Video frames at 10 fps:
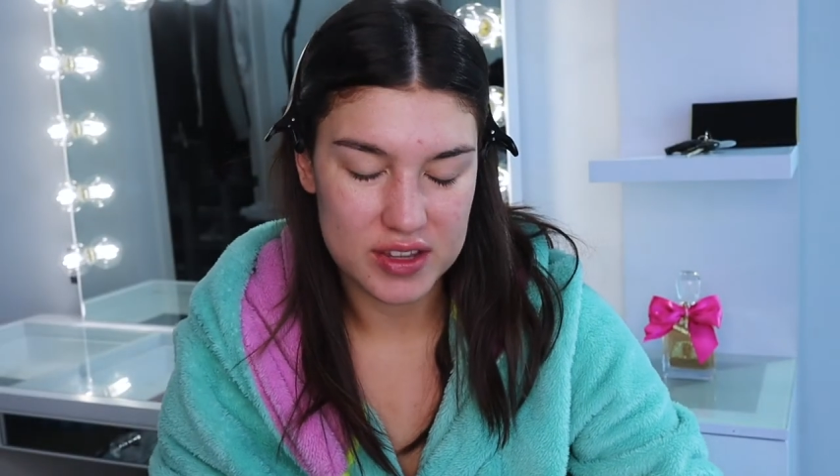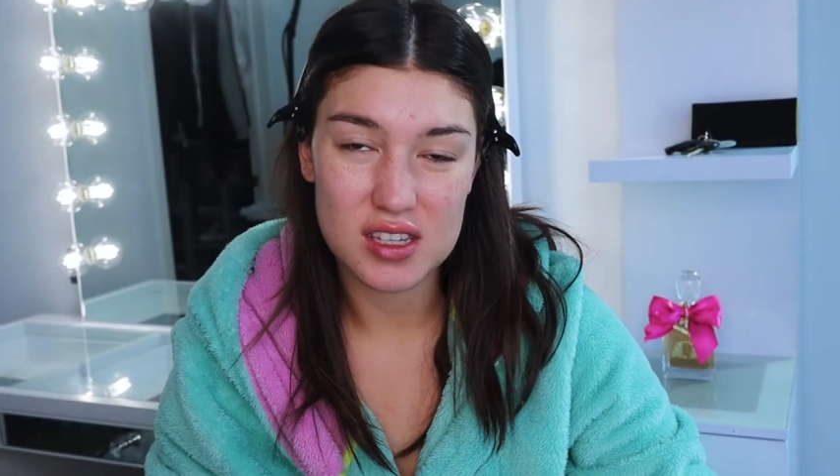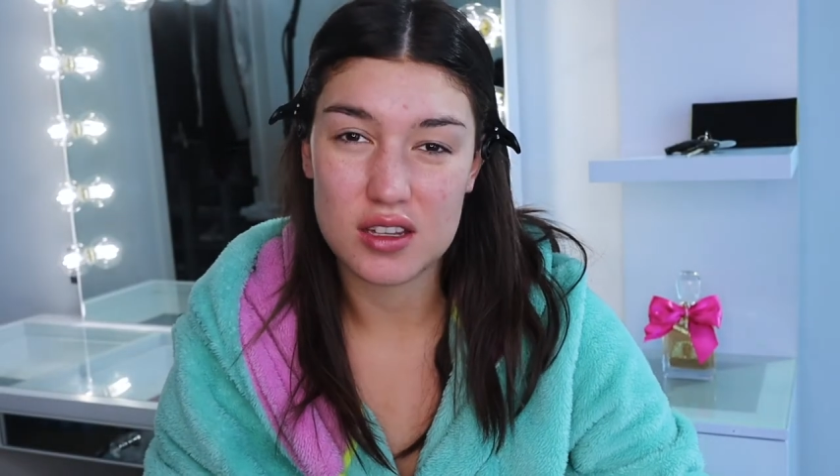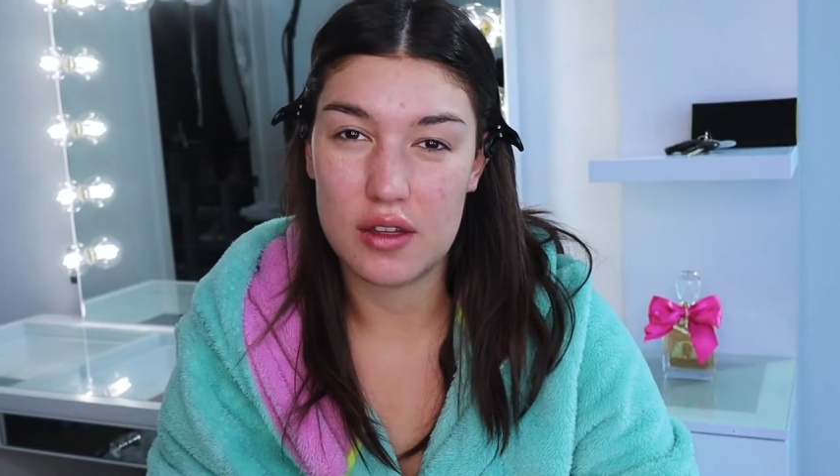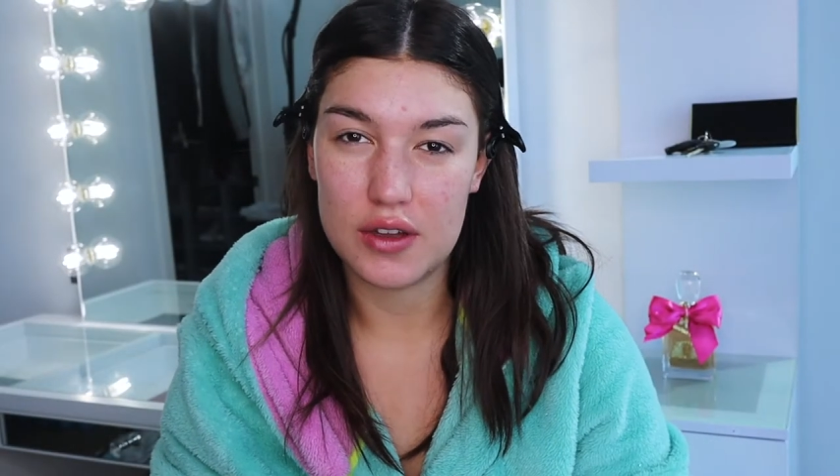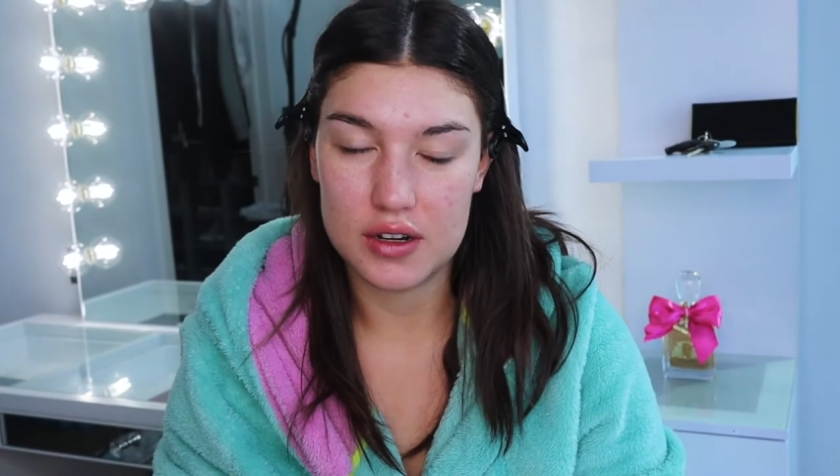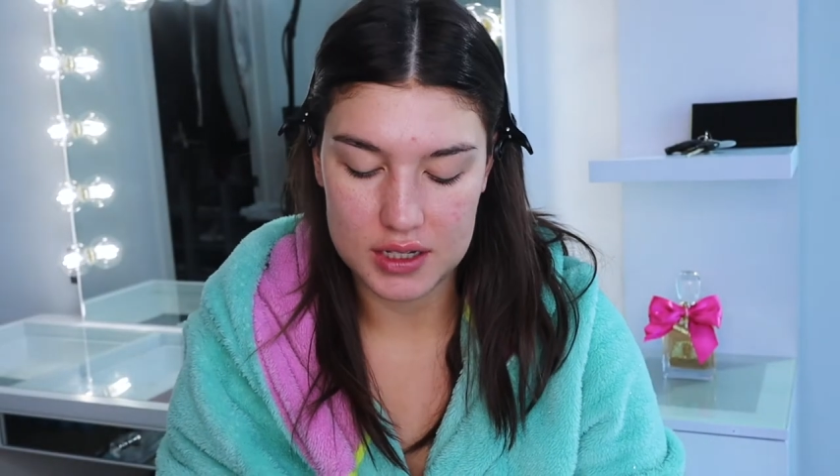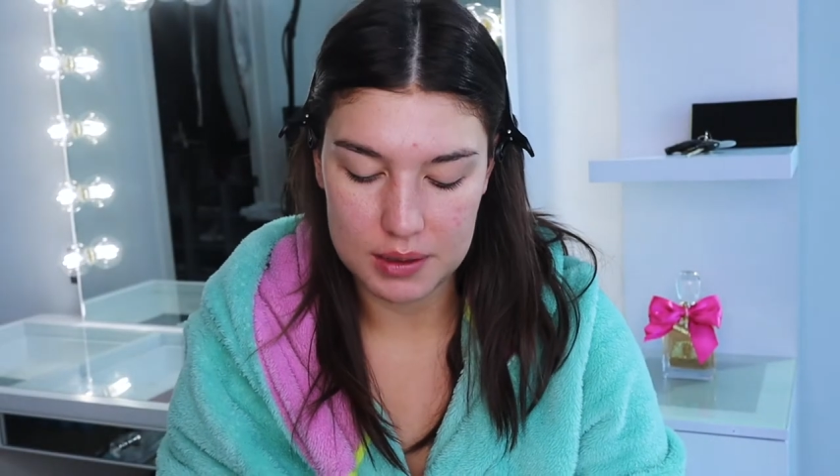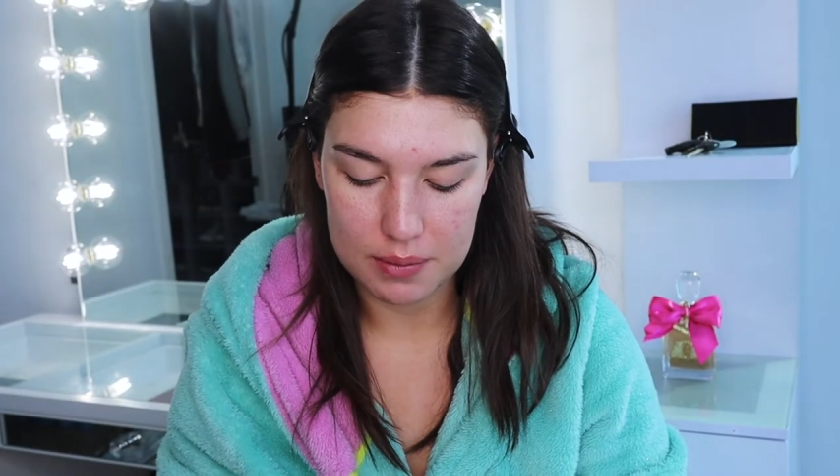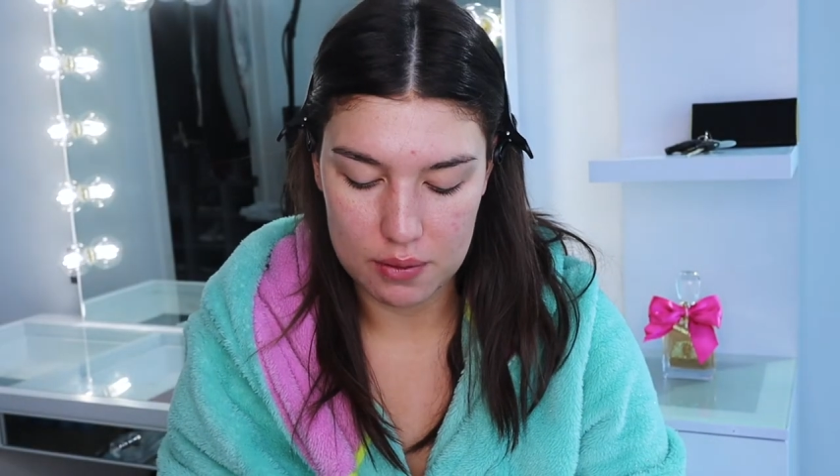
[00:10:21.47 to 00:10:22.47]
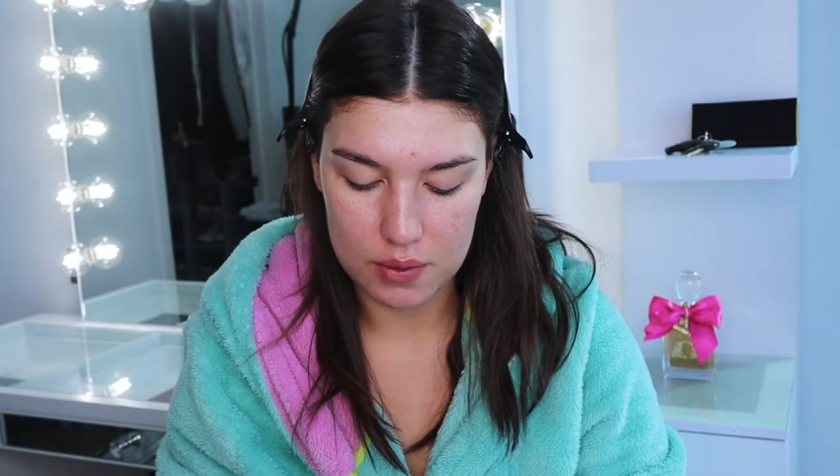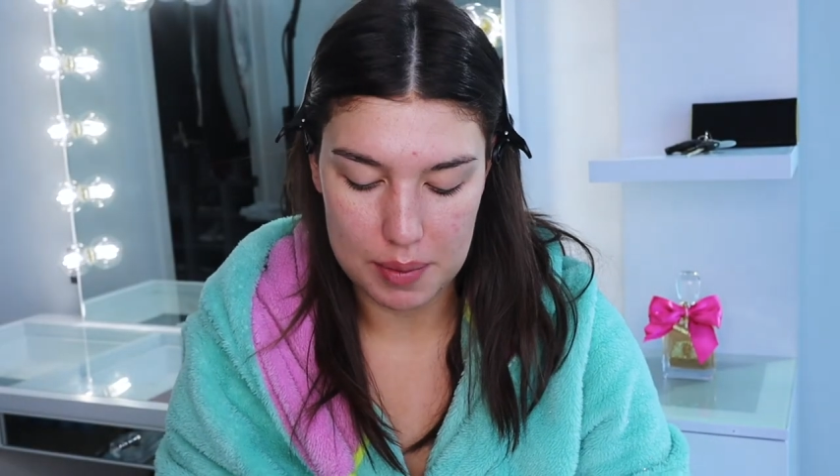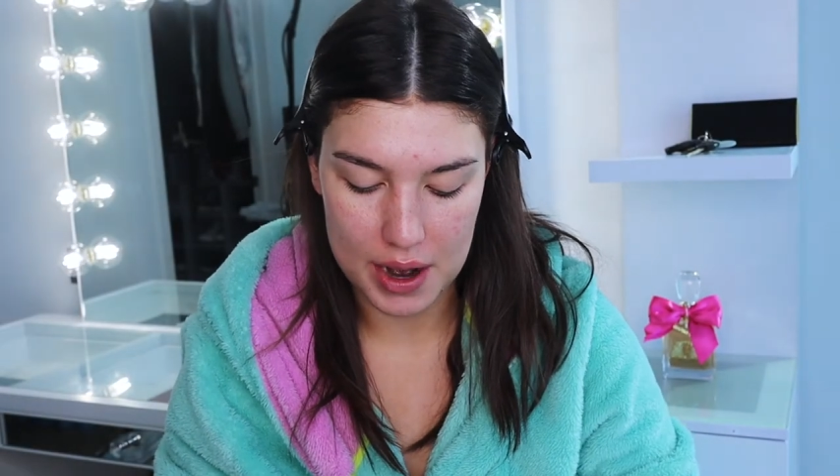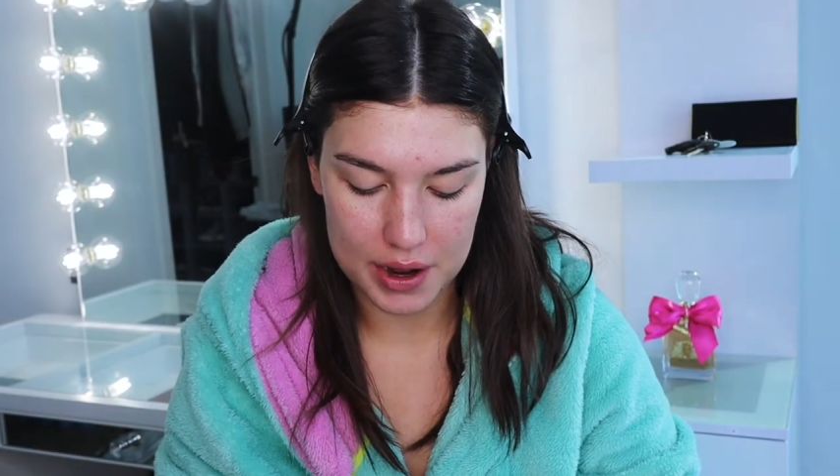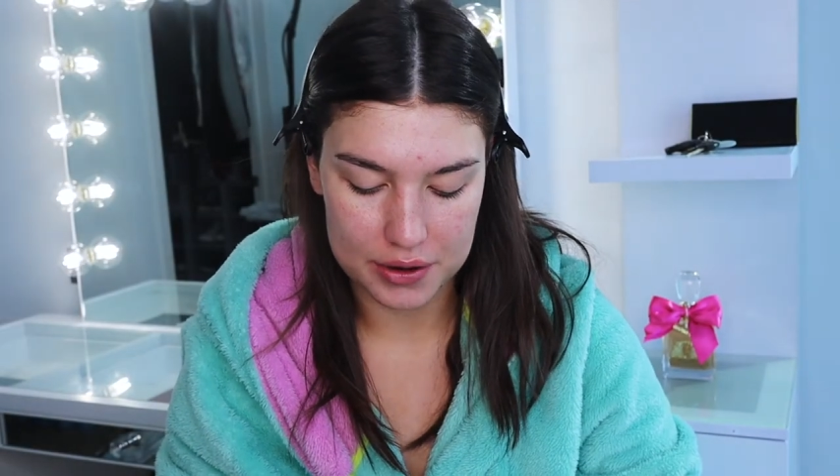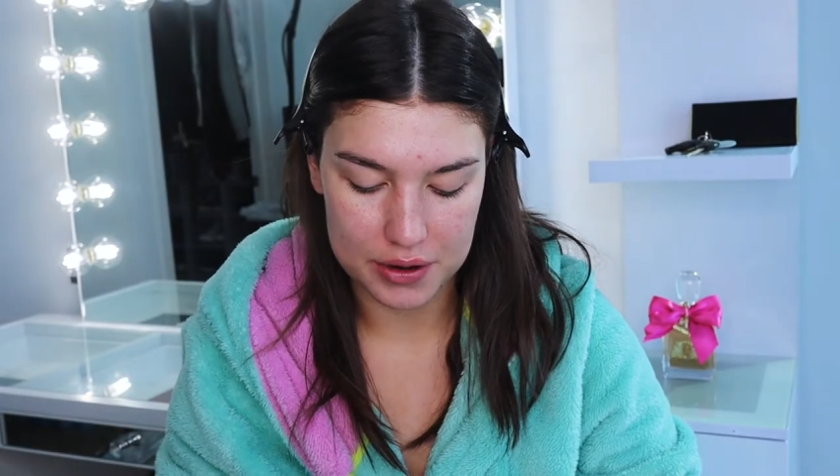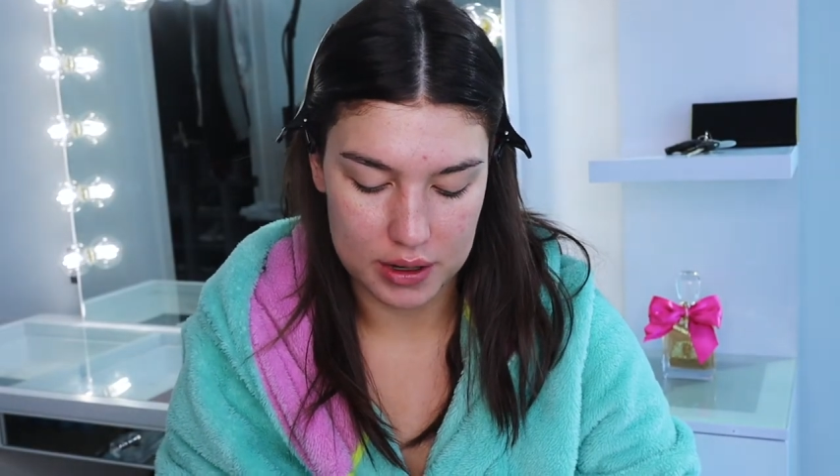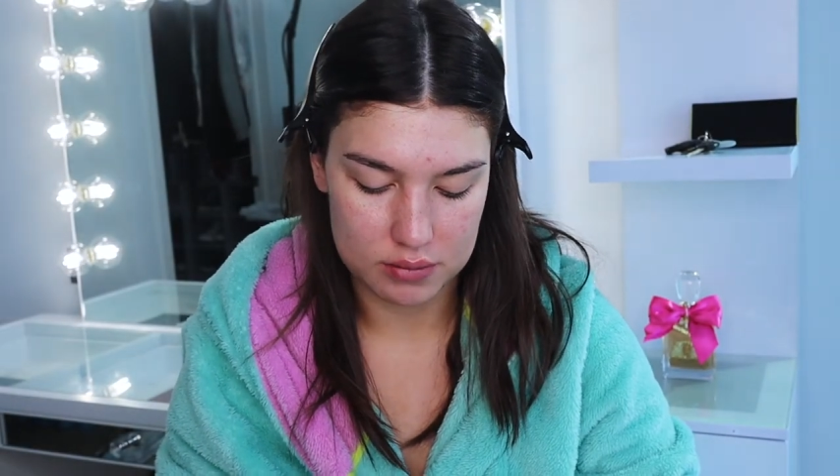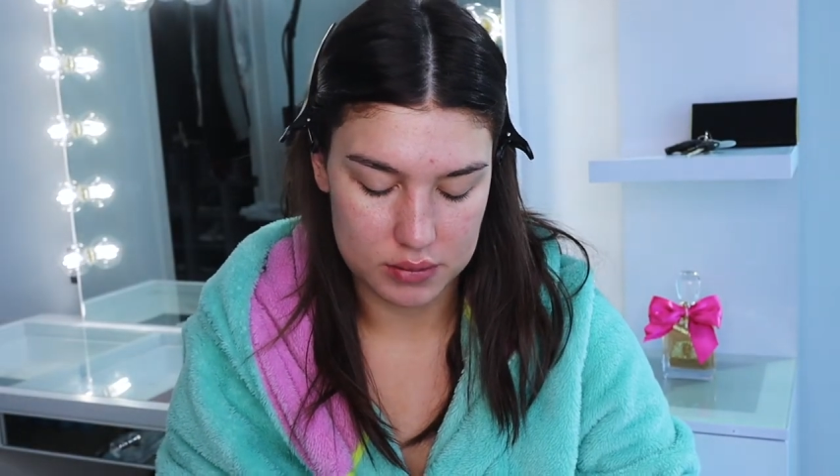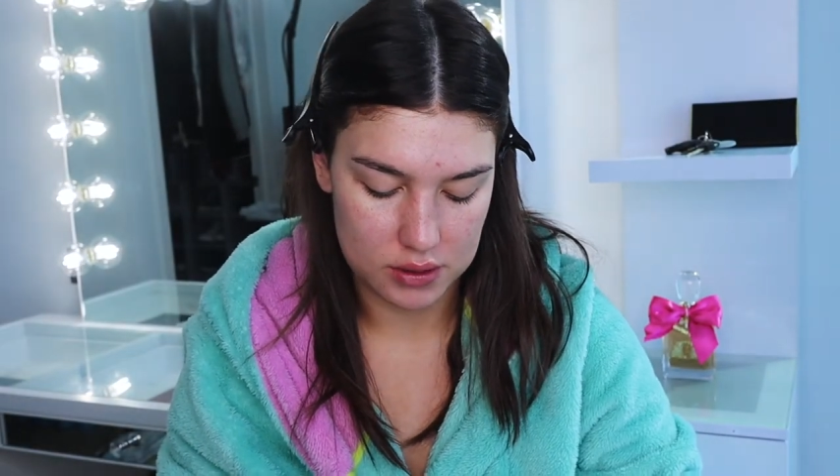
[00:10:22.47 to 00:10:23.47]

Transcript: this is called their Deep Repair Cream,